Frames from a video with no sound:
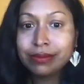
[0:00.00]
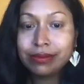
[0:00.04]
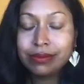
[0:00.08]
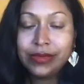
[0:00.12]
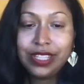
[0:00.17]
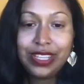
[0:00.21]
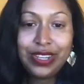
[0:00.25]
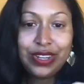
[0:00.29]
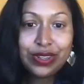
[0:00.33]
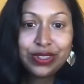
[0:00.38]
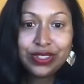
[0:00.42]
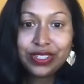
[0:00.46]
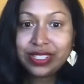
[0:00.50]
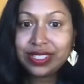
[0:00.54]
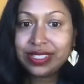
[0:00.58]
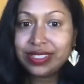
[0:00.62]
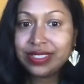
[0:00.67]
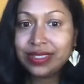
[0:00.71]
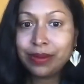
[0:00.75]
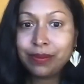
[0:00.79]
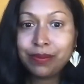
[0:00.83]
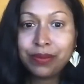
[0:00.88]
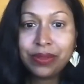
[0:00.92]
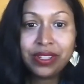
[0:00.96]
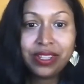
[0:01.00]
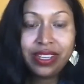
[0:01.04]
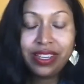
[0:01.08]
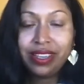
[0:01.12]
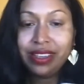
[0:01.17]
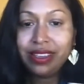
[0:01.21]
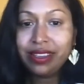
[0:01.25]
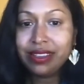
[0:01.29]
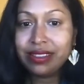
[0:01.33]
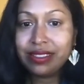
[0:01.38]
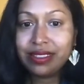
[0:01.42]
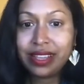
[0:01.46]
just
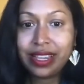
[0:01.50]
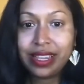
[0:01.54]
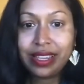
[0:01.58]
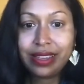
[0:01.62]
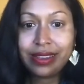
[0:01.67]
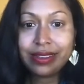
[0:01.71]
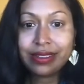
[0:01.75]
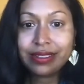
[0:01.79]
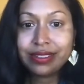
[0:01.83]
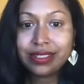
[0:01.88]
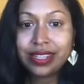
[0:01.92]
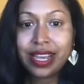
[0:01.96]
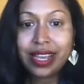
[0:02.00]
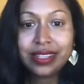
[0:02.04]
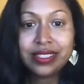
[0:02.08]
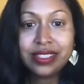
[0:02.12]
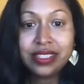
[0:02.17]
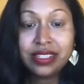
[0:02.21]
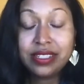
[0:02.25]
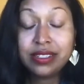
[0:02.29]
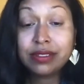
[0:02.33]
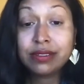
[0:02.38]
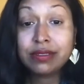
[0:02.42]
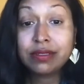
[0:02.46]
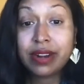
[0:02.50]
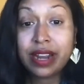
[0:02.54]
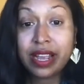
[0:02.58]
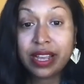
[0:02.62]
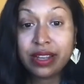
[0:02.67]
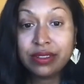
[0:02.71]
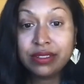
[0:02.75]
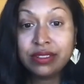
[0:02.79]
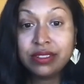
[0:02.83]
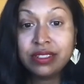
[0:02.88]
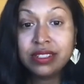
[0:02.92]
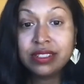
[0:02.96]
simply like taxing
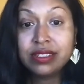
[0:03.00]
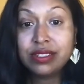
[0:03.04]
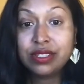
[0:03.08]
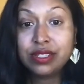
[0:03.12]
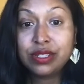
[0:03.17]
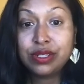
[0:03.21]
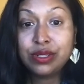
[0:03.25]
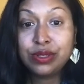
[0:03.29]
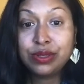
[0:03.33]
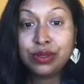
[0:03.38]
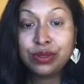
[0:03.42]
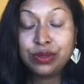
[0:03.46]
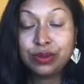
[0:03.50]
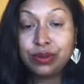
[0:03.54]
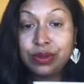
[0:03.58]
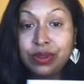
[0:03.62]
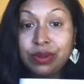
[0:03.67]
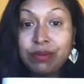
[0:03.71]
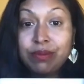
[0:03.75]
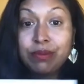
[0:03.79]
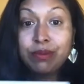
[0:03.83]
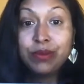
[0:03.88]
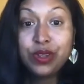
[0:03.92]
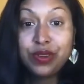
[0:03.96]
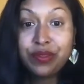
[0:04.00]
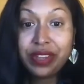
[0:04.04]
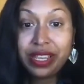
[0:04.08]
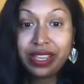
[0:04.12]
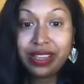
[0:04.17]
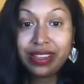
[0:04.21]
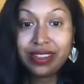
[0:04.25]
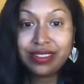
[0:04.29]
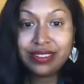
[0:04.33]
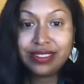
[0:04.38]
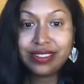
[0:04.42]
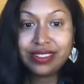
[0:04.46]
around to moving
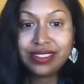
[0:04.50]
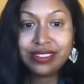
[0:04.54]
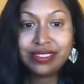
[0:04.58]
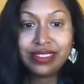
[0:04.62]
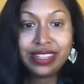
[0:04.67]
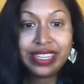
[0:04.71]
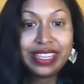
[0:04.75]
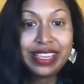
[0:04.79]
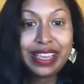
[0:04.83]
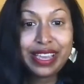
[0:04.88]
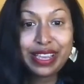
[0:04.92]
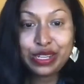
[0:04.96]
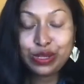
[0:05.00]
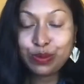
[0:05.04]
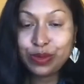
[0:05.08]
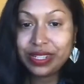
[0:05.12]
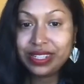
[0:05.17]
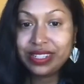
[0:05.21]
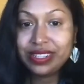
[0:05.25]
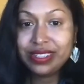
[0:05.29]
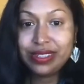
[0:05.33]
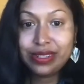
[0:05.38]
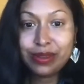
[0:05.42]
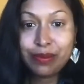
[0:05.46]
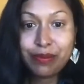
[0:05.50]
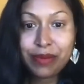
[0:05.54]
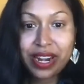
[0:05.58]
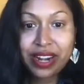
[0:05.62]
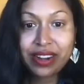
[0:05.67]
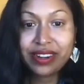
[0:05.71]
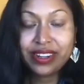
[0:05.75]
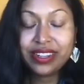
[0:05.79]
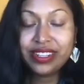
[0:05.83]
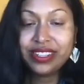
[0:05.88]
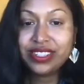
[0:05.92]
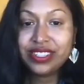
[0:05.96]
into engagement, into
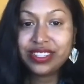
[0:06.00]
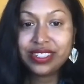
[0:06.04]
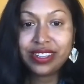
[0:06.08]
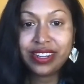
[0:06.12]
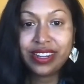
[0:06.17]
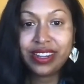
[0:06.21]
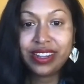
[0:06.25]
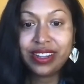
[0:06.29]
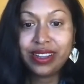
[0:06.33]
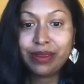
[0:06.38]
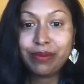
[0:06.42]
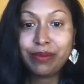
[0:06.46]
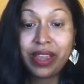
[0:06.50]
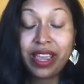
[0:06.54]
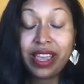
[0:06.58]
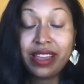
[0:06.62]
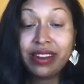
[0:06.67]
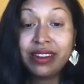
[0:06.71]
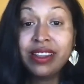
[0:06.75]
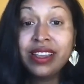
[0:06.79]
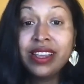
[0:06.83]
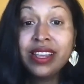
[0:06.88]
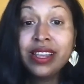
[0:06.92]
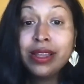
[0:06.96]
marriage, and